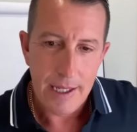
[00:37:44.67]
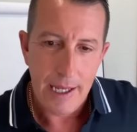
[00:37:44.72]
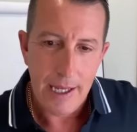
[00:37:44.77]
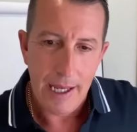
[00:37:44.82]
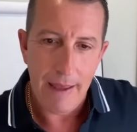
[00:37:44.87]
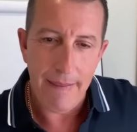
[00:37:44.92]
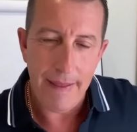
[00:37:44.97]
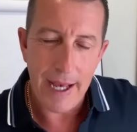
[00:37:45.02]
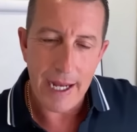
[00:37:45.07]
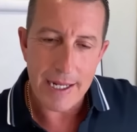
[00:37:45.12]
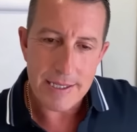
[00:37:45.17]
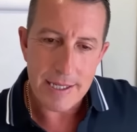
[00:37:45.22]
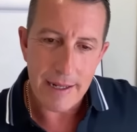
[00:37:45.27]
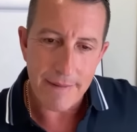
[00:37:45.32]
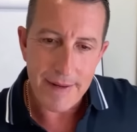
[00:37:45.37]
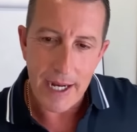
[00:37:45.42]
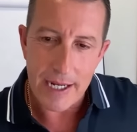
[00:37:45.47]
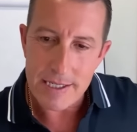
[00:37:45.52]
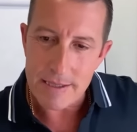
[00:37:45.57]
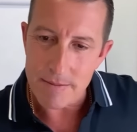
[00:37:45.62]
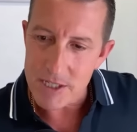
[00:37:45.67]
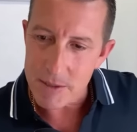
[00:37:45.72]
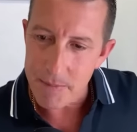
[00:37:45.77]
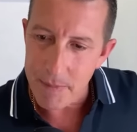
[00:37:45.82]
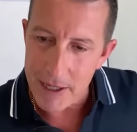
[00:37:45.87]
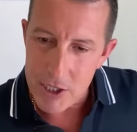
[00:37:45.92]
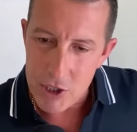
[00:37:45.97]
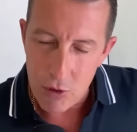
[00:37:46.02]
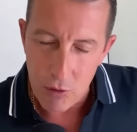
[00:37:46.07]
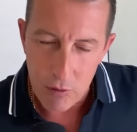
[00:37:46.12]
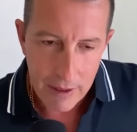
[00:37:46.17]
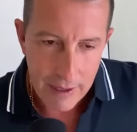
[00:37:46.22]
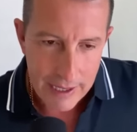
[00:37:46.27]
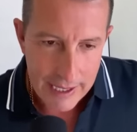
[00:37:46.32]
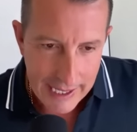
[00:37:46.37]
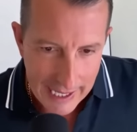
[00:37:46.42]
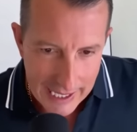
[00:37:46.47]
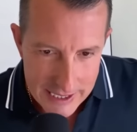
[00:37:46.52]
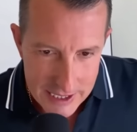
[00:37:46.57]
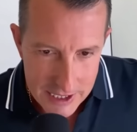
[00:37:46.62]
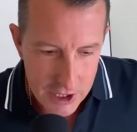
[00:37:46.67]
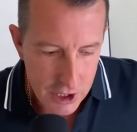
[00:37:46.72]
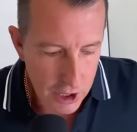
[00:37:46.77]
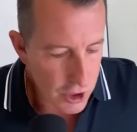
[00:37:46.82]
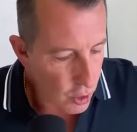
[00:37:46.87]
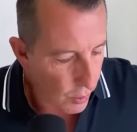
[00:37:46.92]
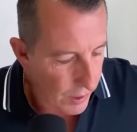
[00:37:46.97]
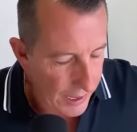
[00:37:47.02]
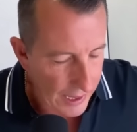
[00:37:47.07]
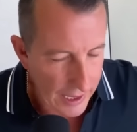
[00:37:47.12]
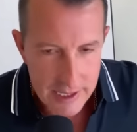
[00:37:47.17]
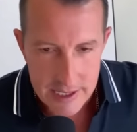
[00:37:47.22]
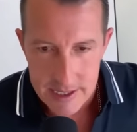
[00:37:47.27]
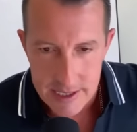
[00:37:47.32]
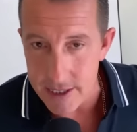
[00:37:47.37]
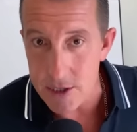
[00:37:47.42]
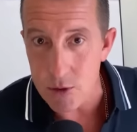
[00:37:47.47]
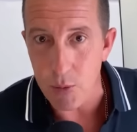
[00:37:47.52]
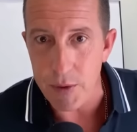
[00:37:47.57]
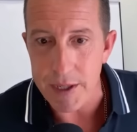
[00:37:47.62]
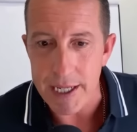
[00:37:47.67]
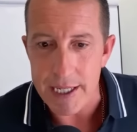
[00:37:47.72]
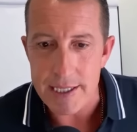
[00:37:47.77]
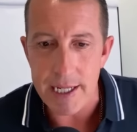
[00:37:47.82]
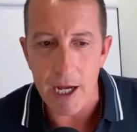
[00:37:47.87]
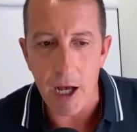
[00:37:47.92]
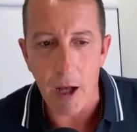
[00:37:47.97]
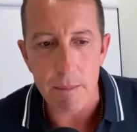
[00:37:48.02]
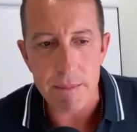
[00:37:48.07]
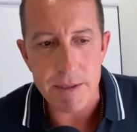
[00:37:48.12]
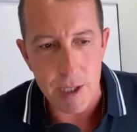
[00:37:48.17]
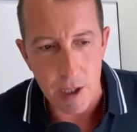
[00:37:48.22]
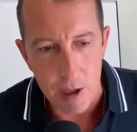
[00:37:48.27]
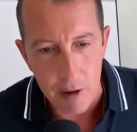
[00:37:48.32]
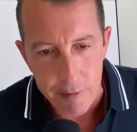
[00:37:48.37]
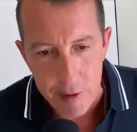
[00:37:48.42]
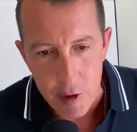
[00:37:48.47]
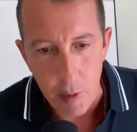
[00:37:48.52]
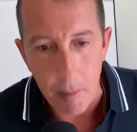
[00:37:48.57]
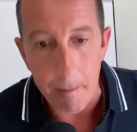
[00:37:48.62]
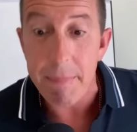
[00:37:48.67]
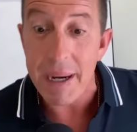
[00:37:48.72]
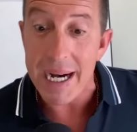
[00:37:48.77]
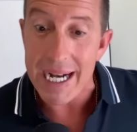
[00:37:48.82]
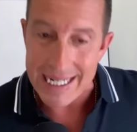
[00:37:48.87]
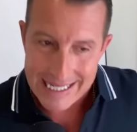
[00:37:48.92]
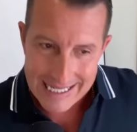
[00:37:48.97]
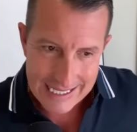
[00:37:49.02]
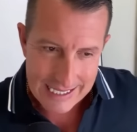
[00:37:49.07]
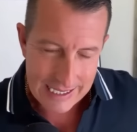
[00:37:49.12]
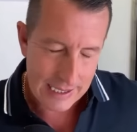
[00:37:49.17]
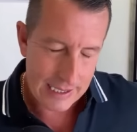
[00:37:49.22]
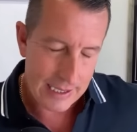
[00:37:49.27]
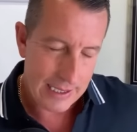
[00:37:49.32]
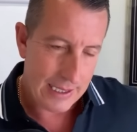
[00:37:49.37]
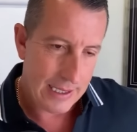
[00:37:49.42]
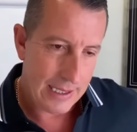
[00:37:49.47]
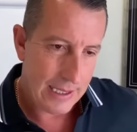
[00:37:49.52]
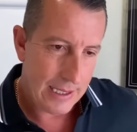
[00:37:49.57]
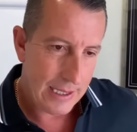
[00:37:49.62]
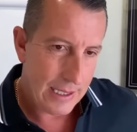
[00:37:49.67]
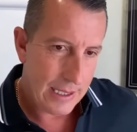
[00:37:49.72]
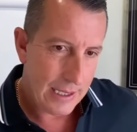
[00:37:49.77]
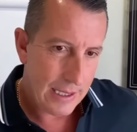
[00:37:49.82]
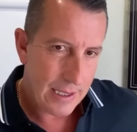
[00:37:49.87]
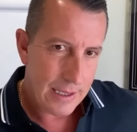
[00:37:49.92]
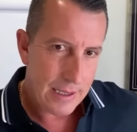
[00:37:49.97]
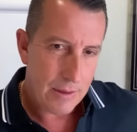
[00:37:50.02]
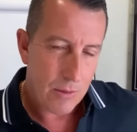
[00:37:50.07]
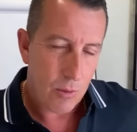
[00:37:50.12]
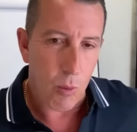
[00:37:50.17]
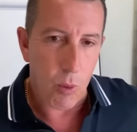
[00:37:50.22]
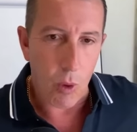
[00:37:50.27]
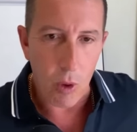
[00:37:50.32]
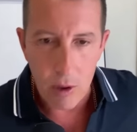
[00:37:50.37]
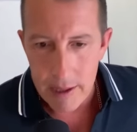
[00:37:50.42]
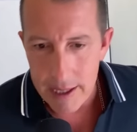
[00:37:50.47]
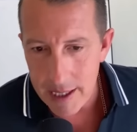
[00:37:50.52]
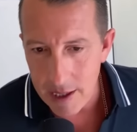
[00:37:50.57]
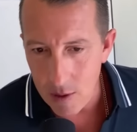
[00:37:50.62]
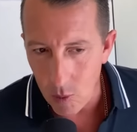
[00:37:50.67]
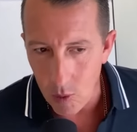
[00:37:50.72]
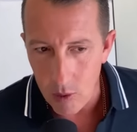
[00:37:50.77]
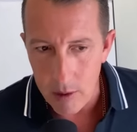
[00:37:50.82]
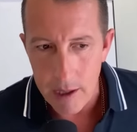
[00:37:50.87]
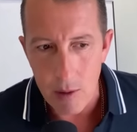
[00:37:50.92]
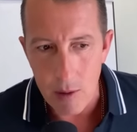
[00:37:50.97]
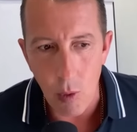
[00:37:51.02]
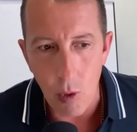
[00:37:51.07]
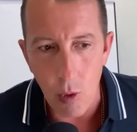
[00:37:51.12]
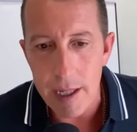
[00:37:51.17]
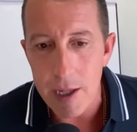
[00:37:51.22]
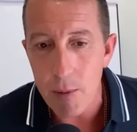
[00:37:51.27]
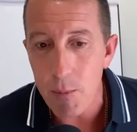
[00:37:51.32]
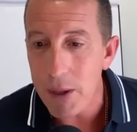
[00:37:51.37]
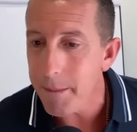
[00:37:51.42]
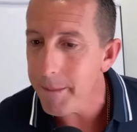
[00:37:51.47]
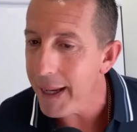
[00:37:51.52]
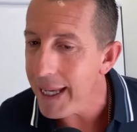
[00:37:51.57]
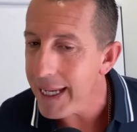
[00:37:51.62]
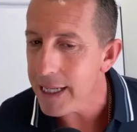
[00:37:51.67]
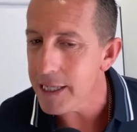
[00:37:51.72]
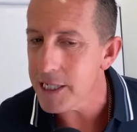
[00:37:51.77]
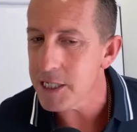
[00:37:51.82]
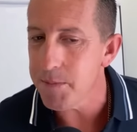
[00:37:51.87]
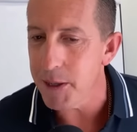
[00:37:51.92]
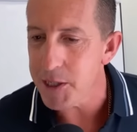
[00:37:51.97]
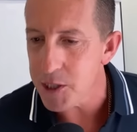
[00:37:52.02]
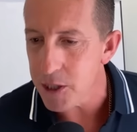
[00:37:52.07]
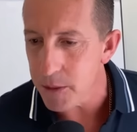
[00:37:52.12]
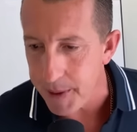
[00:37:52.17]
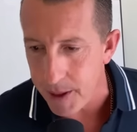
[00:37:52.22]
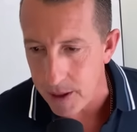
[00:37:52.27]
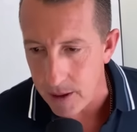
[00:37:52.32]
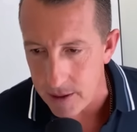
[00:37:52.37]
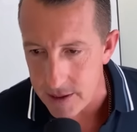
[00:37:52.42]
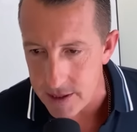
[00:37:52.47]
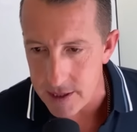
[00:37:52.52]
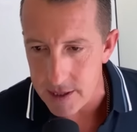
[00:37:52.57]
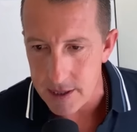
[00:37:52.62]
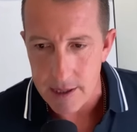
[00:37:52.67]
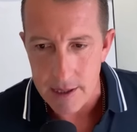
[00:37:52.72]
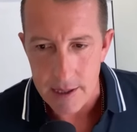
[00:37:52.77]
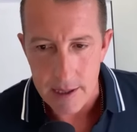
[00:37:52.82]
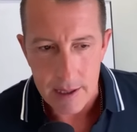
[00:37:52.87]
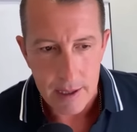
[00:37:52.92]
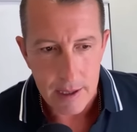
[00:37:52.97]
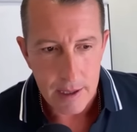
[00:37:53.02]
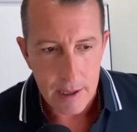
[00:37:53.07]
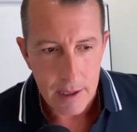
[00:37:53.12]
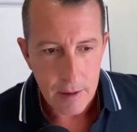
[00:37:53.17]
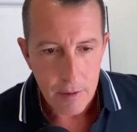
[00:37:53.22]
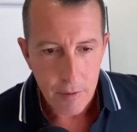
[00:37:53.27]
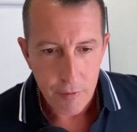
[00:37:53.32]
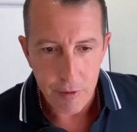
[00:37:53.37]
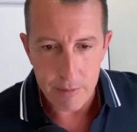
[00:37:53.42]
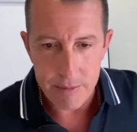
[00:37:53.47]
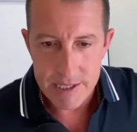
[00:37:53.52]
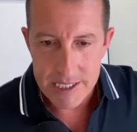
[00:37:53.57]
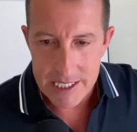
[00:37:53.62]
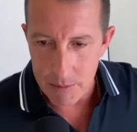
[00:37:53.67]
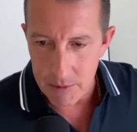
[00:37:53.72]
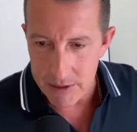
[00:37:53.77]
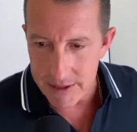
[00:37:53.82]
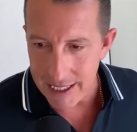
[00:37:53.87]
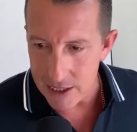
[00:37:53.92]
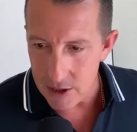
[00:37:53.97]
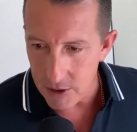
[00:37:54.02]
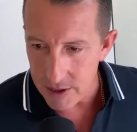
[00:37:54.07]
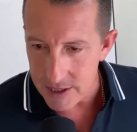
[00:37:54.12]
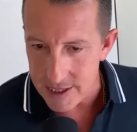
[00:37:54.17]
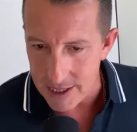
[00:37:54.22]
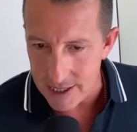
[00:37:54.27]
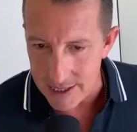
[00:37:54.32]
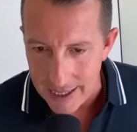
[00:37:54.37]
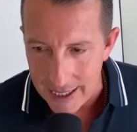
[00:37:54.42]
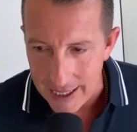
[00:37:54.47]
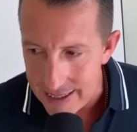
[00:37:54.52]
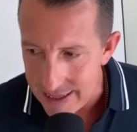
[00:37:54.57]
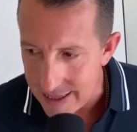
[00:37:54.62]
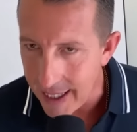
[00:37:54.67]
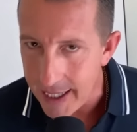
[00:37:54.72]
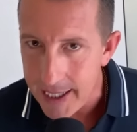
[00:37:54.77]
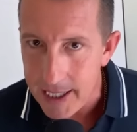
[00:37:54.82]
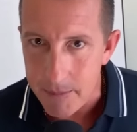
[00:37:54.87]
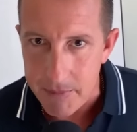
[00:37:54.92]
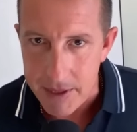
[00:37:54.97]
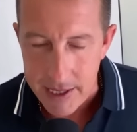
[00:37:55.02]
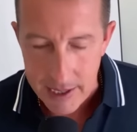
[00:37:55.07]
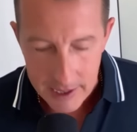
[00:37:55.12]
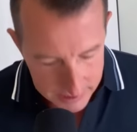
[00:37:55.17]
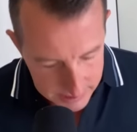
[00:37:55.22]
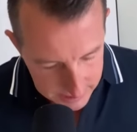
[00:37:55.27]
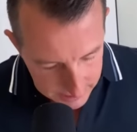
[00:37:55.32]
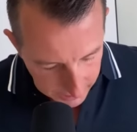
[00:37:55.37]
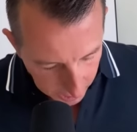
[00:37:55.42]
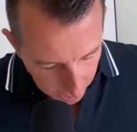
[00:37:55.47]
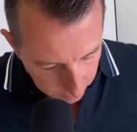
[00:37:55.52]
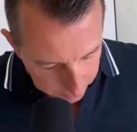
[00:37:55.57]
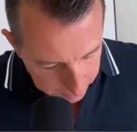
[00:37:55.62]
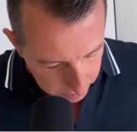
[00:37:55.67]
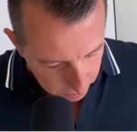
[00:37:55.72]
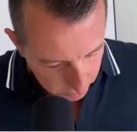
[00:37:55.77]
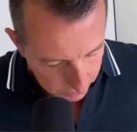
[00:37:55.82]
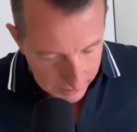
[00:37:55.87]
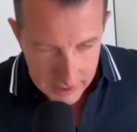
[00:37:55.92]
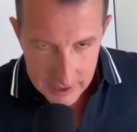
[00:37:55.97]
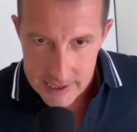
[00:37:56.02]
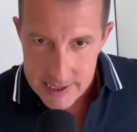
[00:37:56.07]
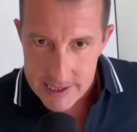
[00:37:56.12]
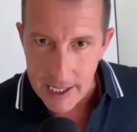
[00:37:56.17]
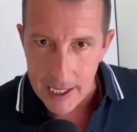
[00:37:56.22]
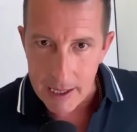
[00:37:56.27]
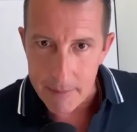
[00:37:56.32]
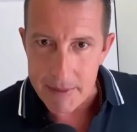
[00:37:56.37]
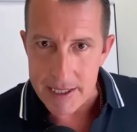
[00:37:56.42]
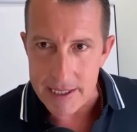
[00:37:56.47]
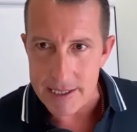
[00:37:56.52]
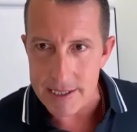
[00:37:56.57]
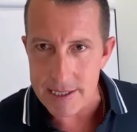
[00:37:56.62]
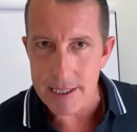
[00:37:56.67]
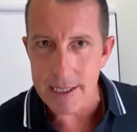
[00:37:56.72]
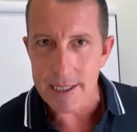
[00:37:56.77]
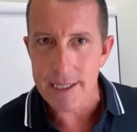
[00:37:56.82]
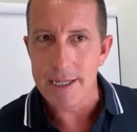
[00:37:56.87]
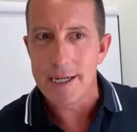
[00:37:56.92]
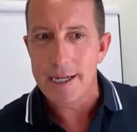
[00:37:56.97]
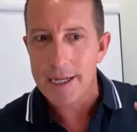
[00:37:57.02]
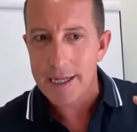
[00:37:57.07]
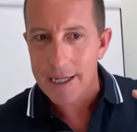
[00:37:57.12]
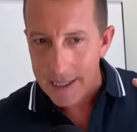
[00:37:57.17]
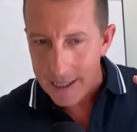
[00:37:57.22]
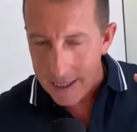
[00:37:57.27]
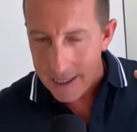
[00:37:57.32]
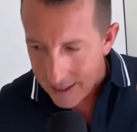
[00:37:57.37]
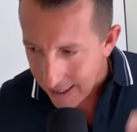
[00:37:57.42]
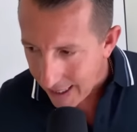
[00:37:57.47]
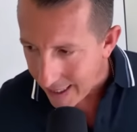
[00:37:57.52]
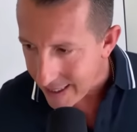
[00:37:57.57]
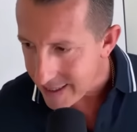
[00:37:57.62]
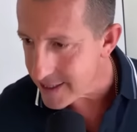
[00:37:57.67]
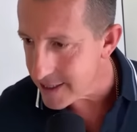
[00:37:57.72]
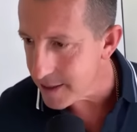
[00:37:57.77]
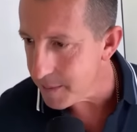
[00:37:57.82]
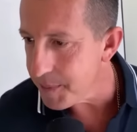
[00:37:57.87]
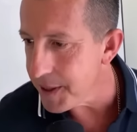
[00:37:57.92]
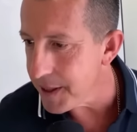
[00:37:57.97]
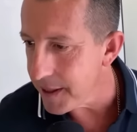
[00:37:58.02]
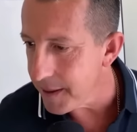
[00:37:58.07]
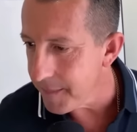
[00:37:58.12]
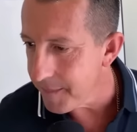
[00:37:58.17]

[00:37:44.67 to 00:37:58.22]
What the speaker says: And that's, I've got some special guests joining us this week to help serve you. But warning, warning, warning, we may get a special appearance from someone that looks a lot like me to help you. And his name is Gangsta P.